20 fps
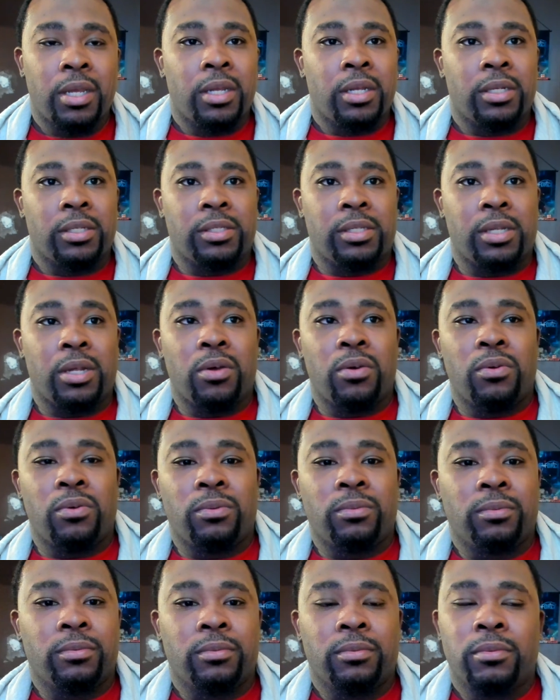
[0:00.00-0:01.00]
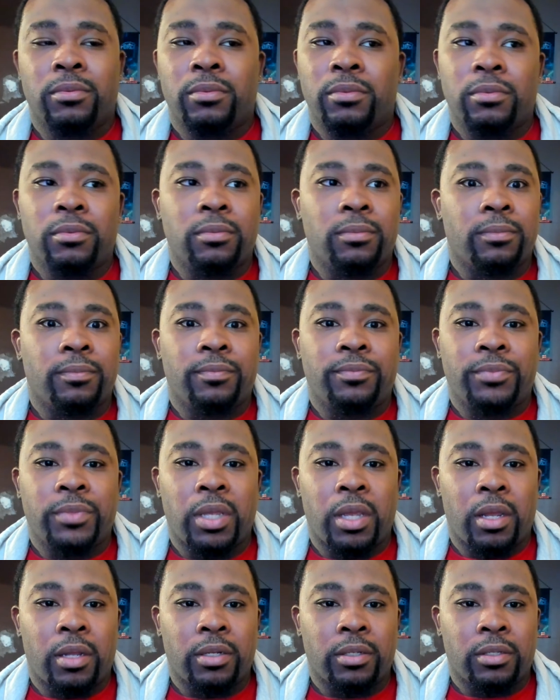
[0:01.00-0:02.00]
So
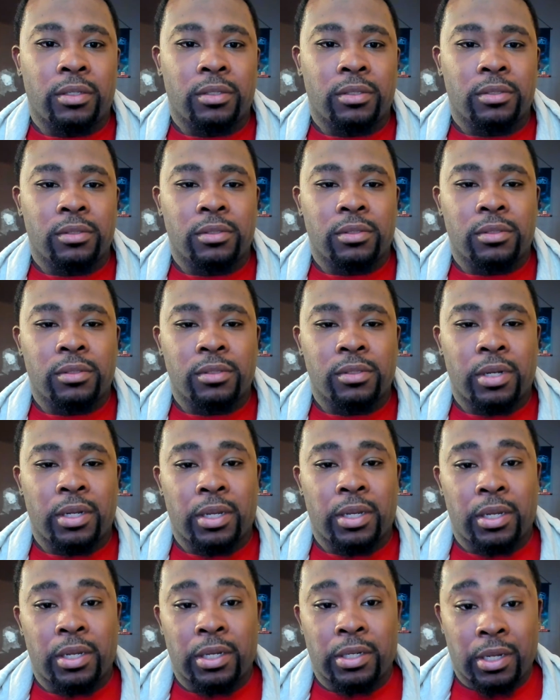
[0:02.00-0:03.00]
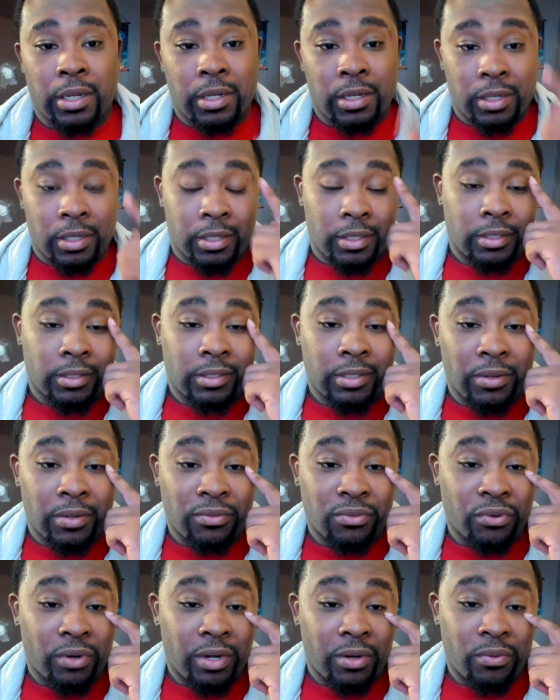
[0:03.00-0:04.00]
yeah, so they can get their stuff
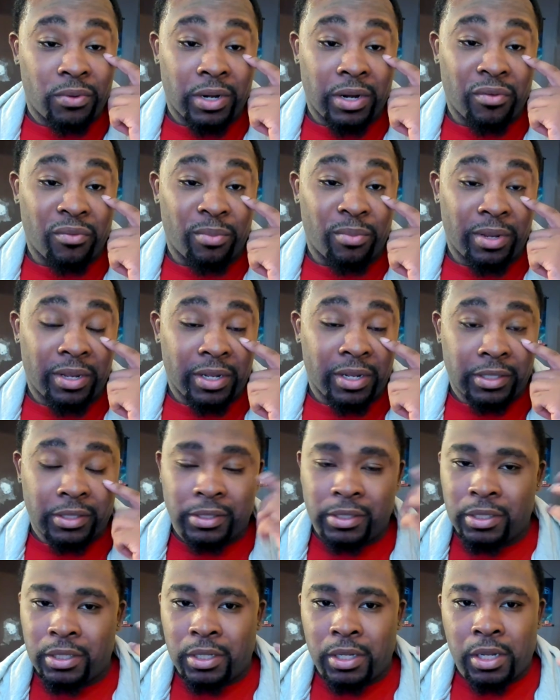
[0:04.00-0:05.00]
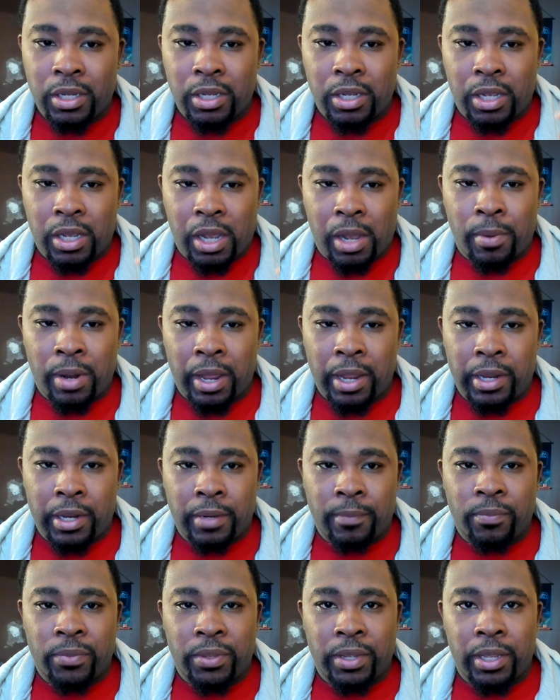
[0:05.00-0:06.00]
straight or whatever, because I'm like,
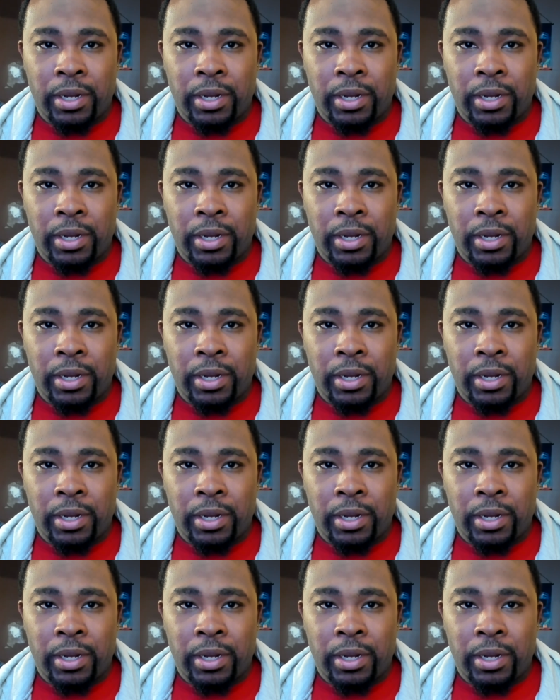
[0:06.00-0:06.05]
and